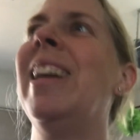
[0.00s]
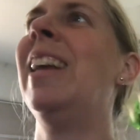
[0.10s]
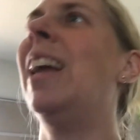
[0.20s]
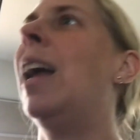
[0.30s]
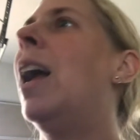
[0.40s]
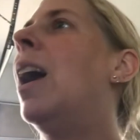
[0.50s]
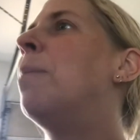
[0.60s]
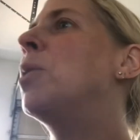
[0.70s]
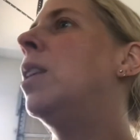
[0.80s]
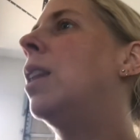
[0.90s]

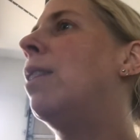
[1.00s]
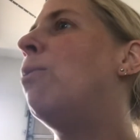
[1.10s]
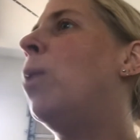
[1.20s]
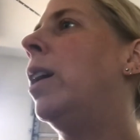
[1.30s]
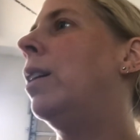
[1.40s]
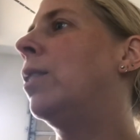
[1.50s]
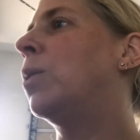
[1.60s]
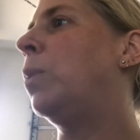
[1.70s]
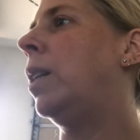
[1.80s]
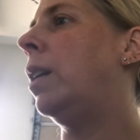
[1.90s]
I'm trying to think of what
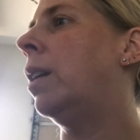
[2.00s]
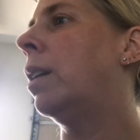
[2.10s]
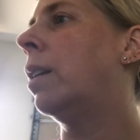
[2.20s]
else we...